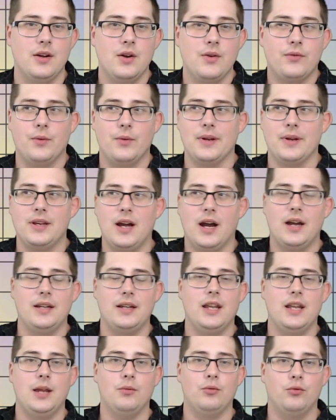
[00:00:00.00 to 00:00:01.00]
from a guy
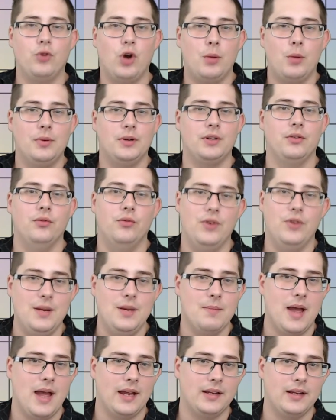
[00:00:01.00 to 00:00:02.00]
named Robert
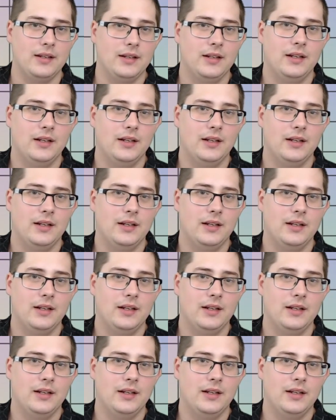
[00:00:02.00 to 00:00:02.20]
Remak.